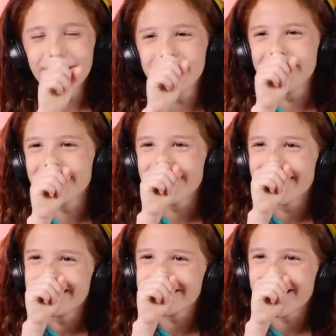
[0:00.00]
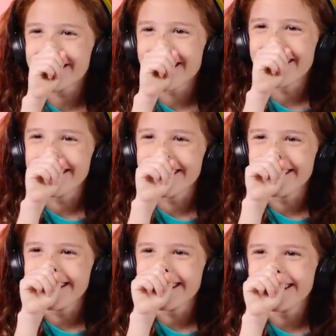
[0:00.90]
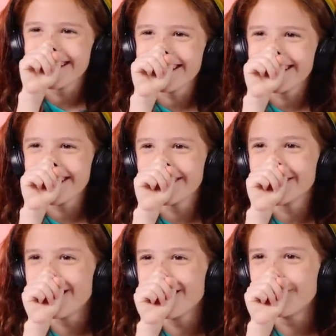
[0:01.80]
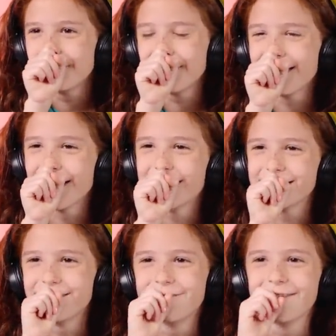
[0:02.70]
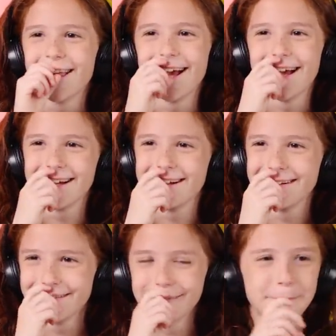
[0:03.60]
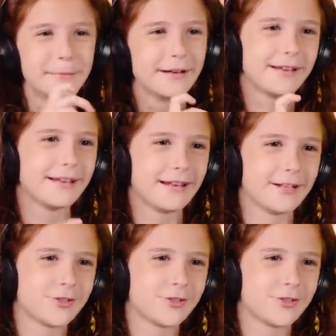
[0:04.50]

Oh my gosh, I get it. They're trying to be like the flag, but eating